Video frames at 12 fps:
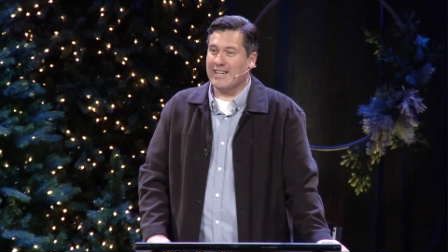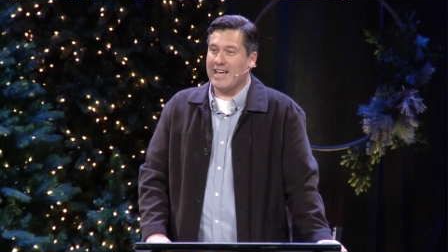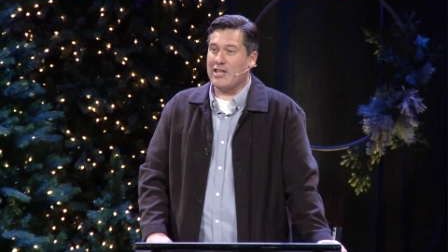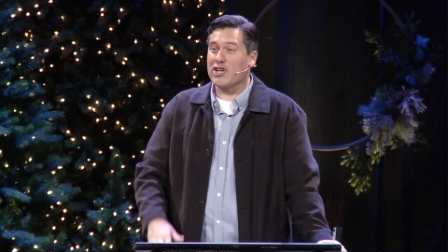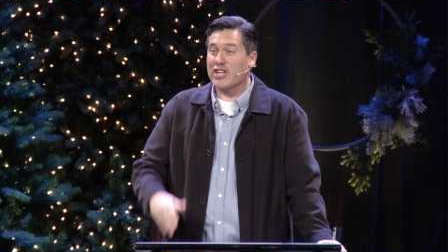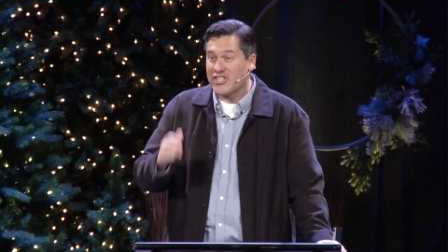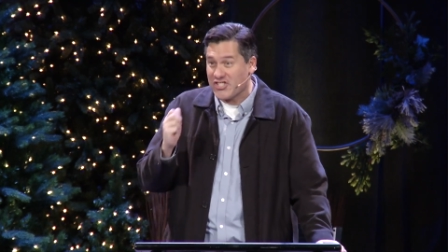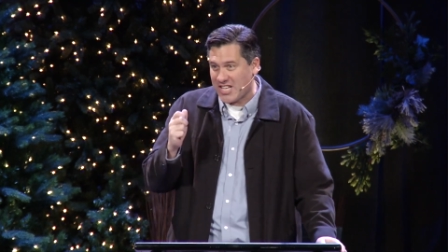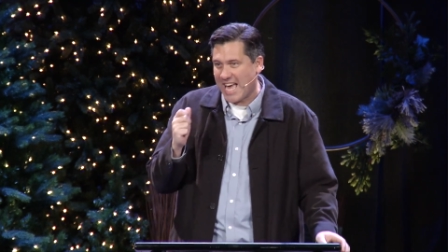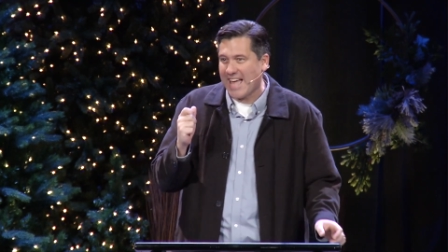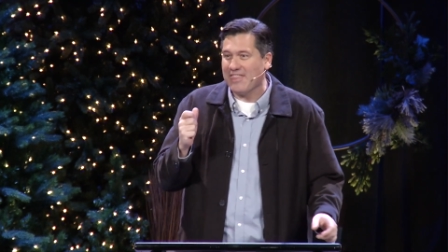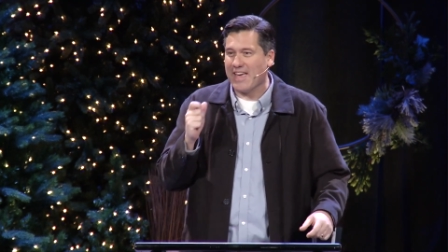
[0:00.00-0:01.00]
And you're going to
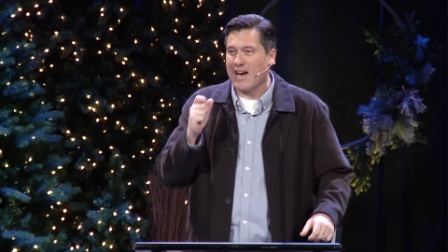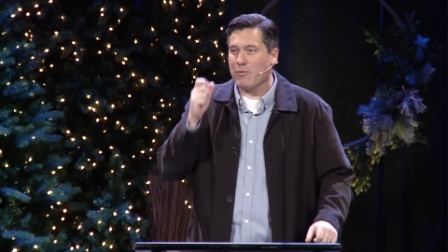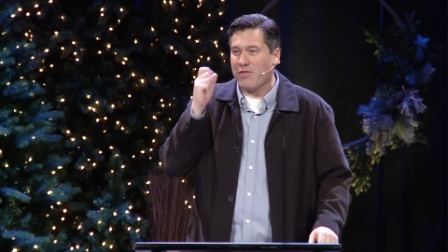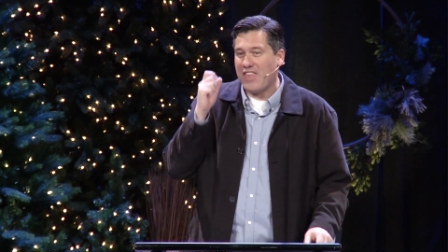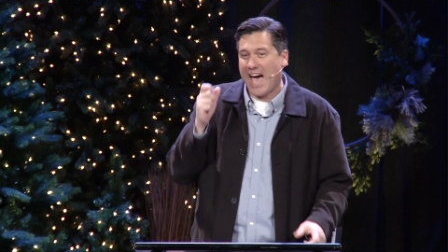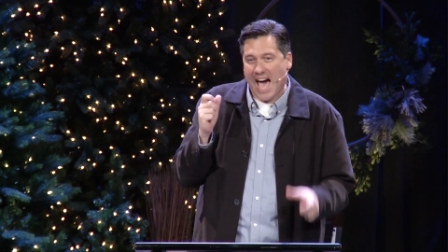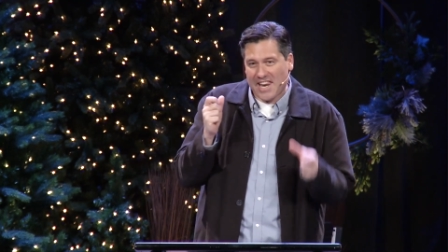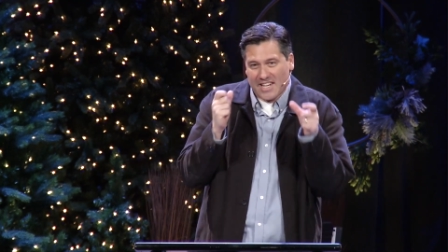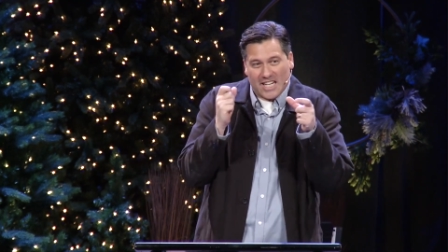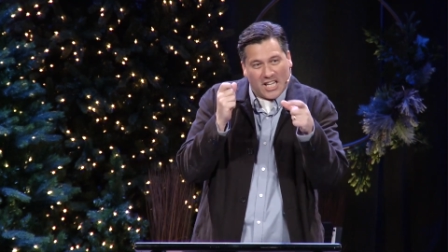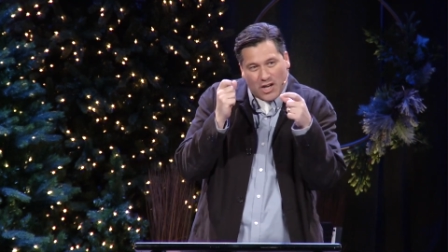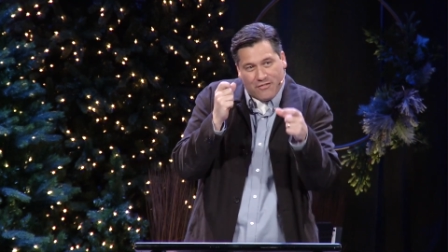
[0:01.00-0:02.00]
stand there with that
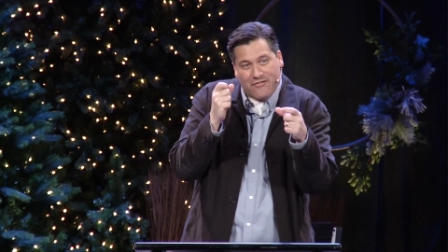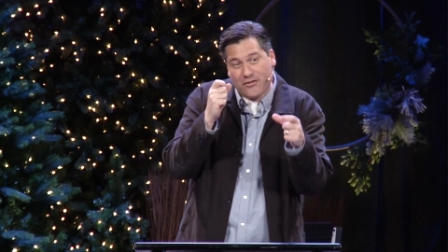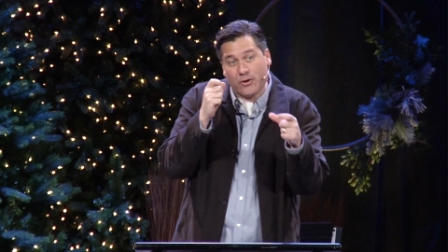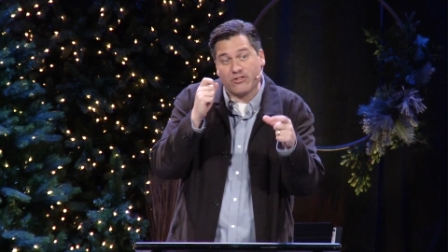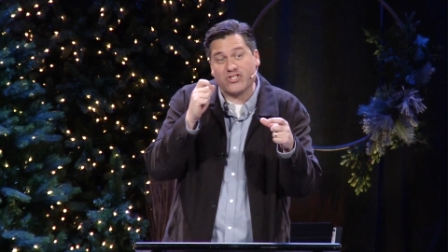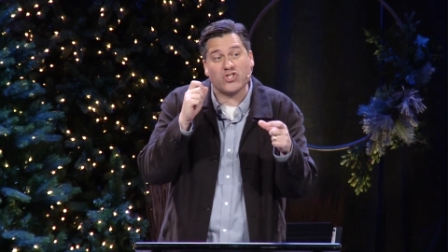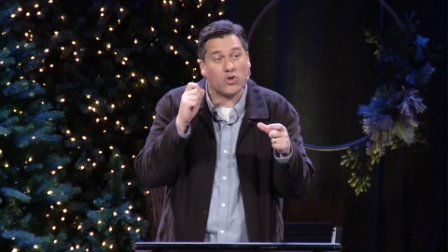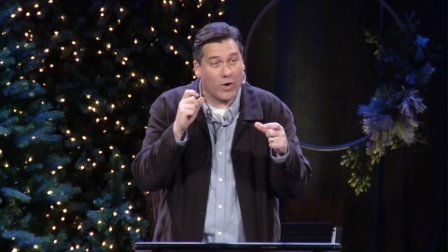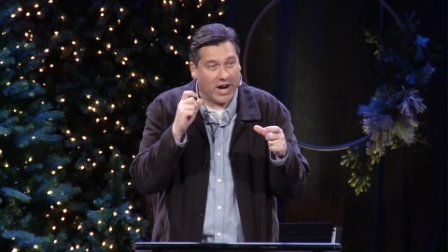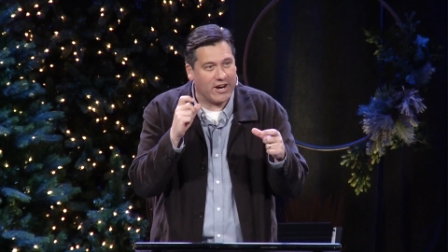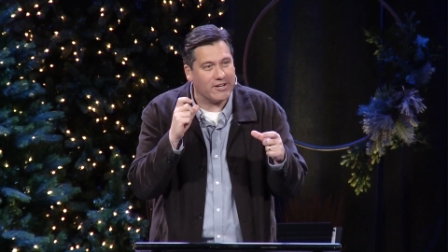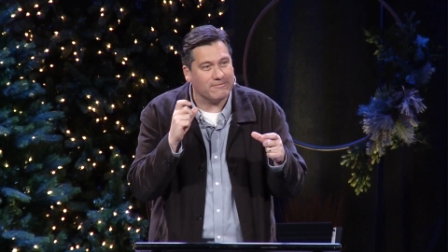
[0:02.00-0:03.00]
and a little fruit
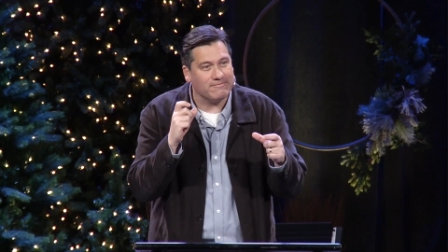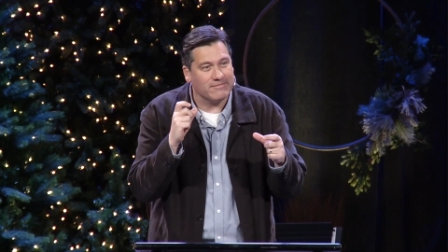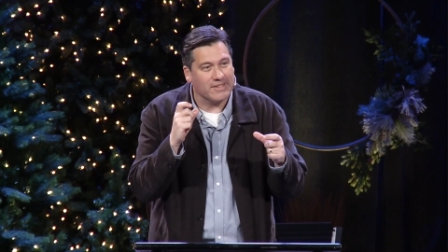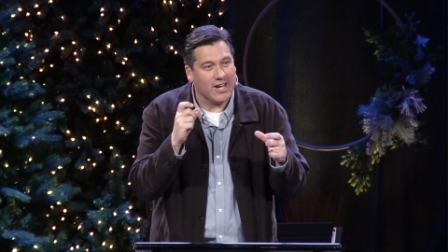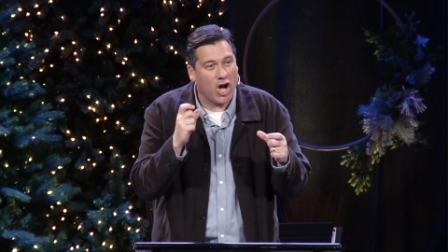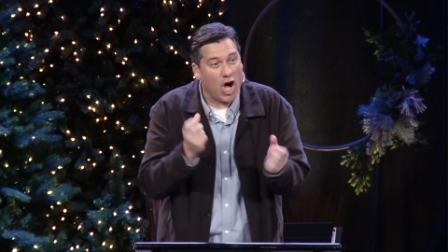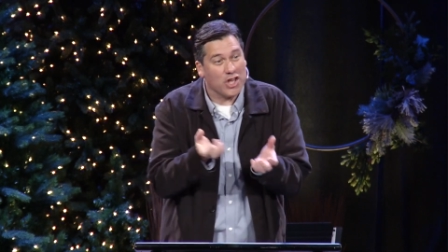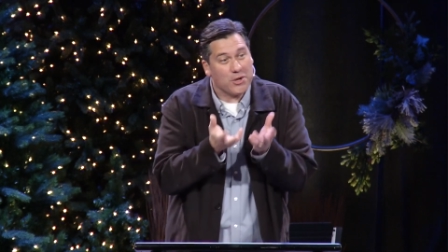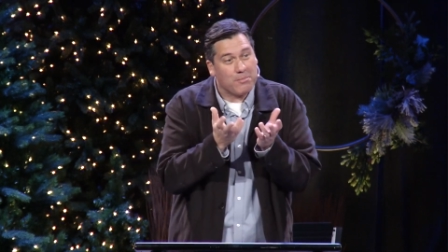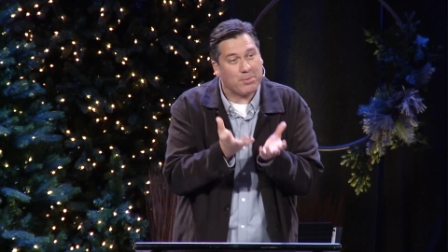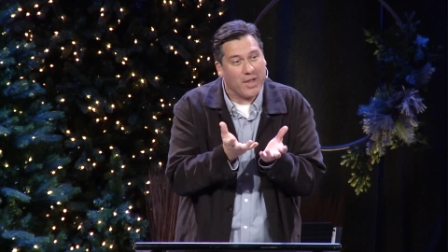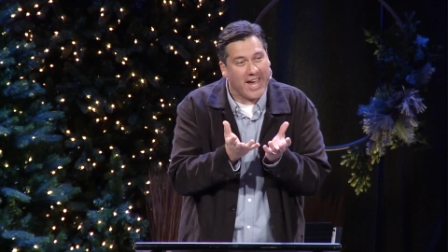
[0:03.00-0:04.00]
square on
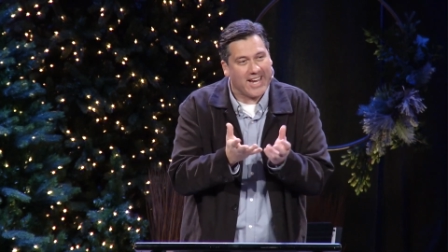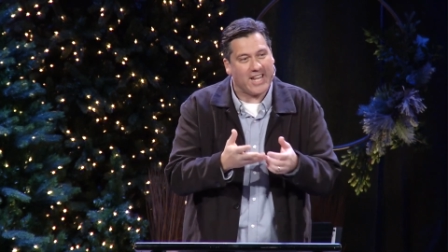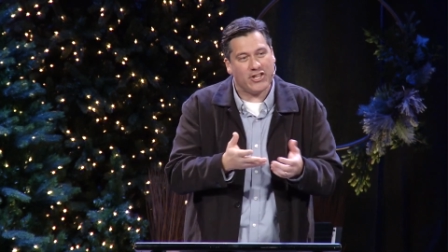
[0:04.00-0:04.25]
your plate.